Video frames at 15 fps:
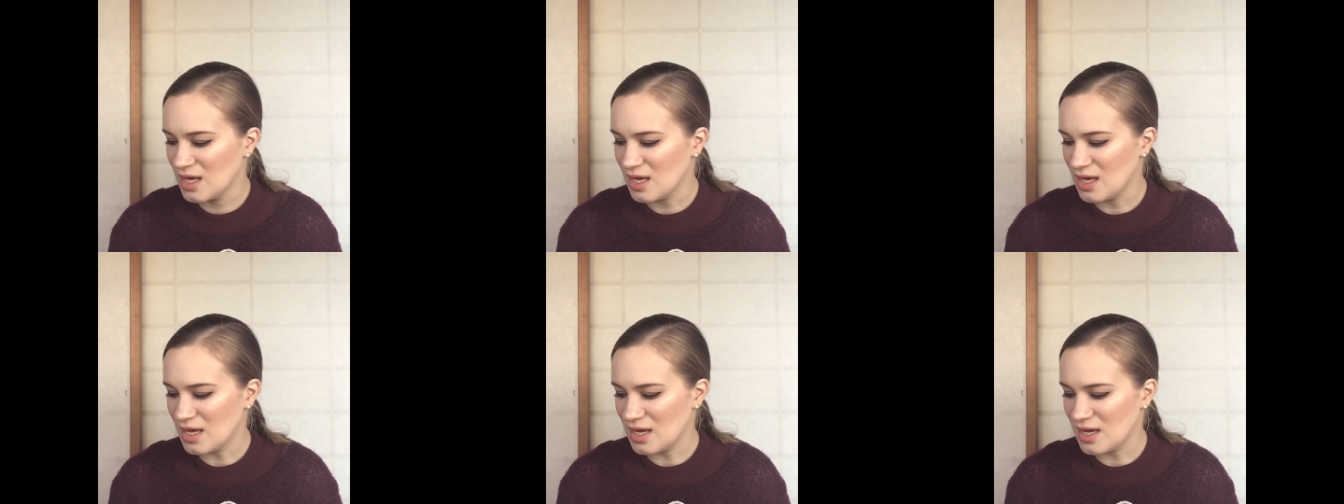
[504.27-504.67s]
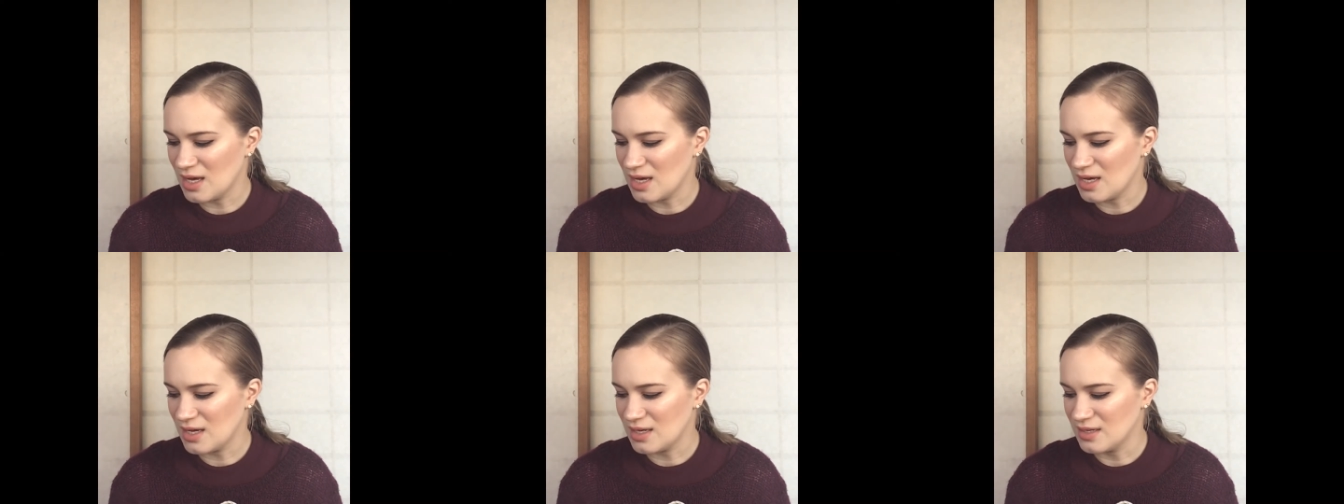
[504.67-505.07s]

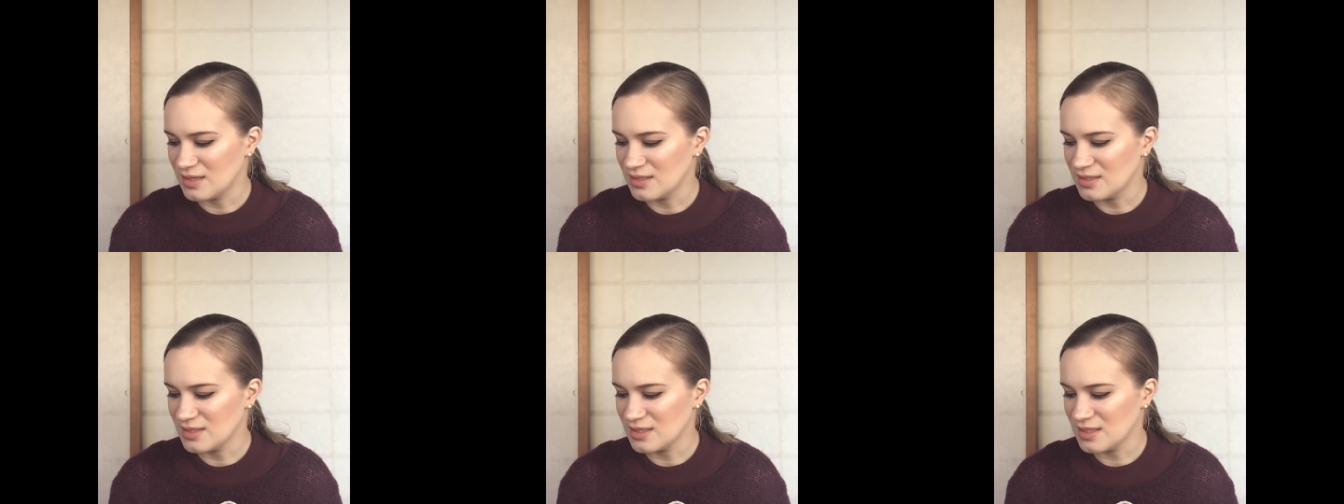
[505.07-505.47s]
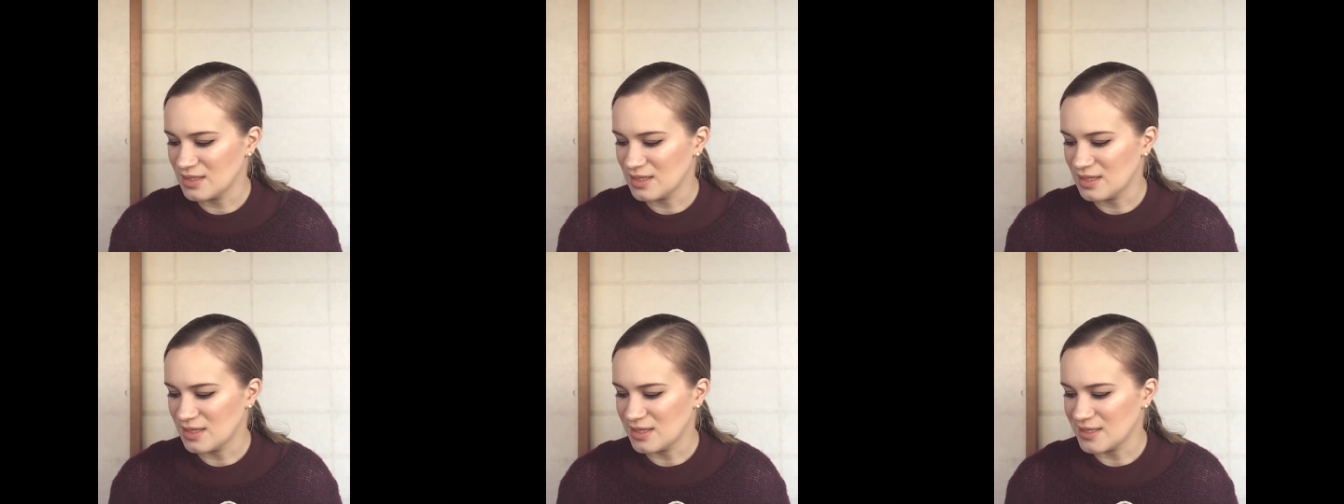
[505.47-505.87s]
and
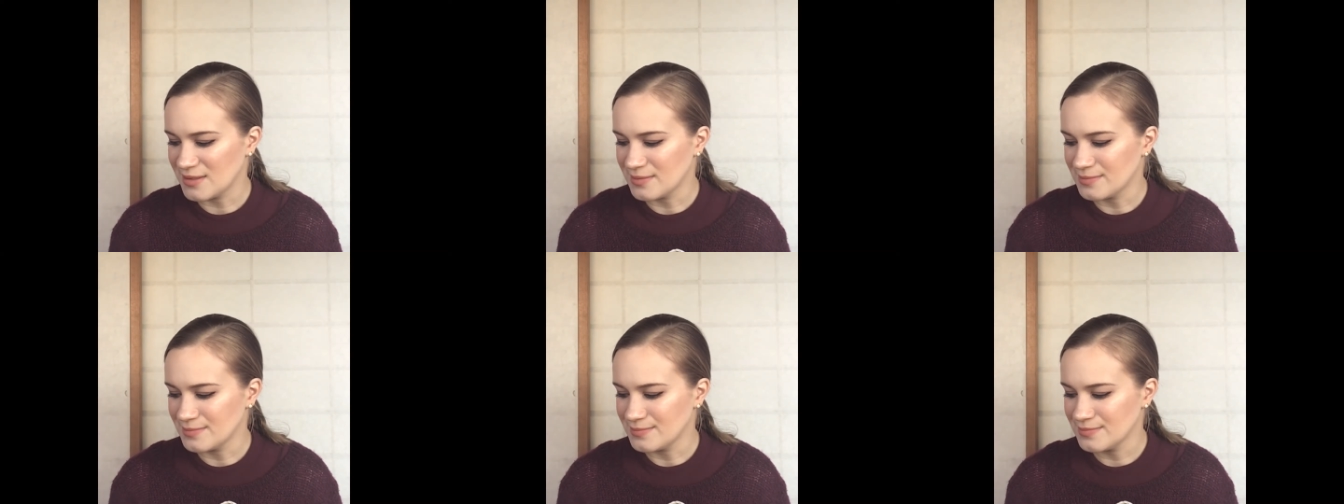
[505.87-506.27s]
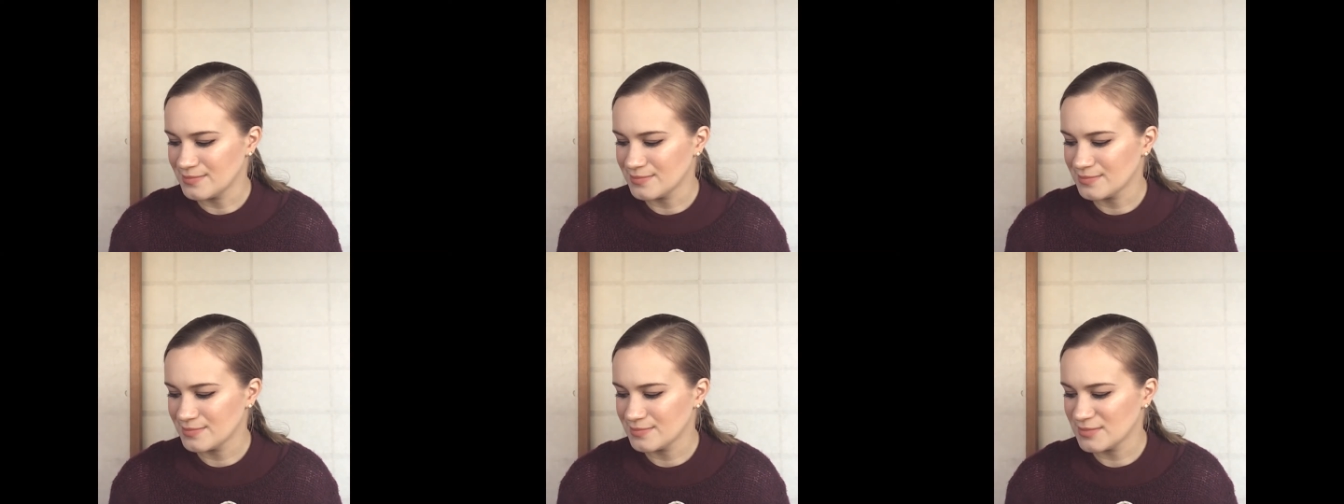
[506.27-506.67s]

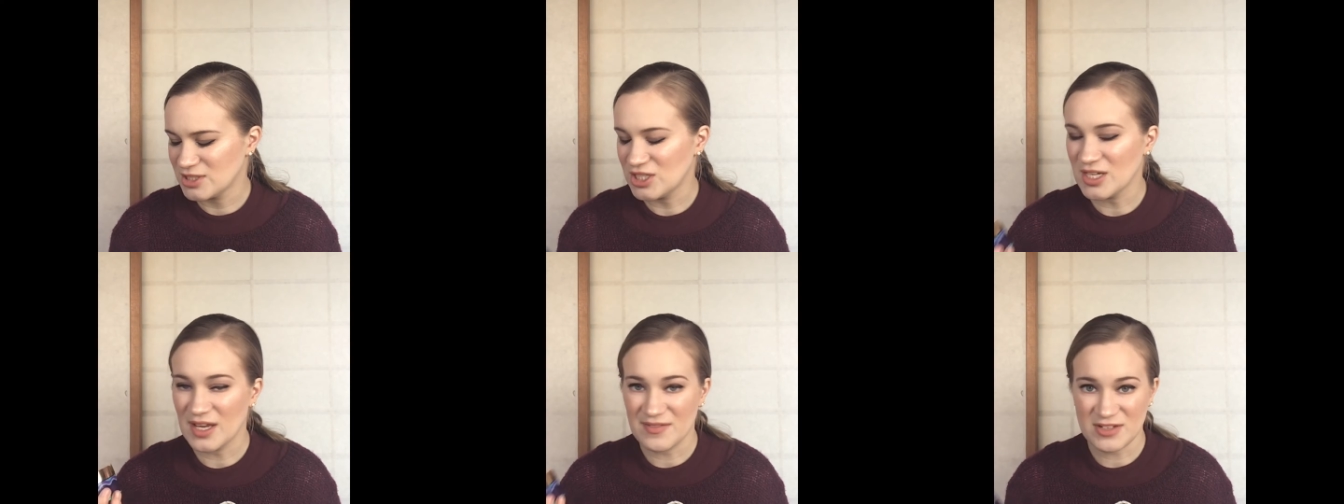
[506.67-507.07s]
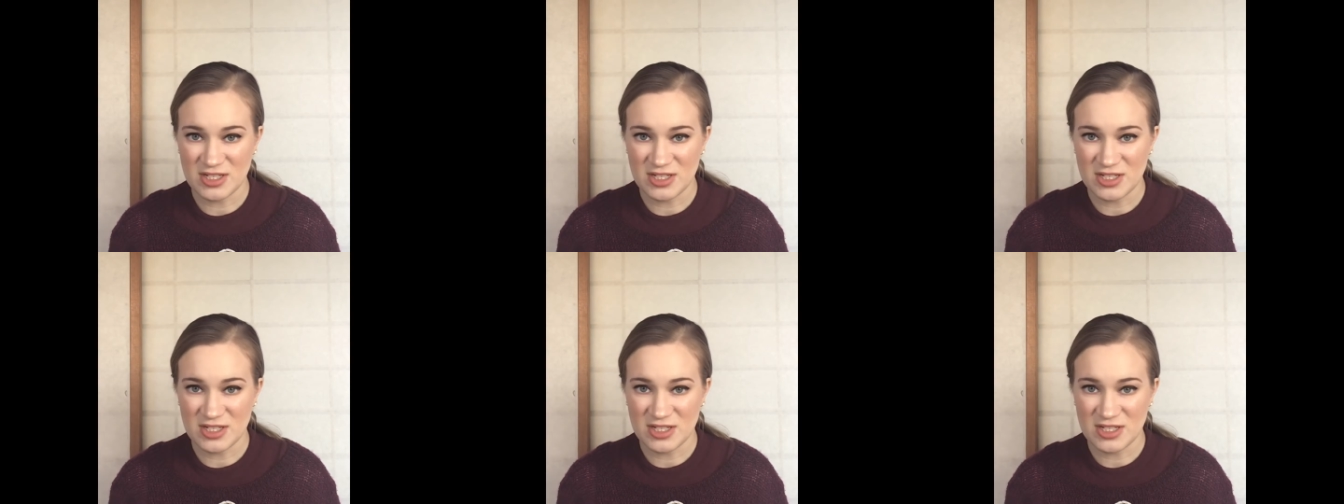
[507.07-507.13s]
she gave it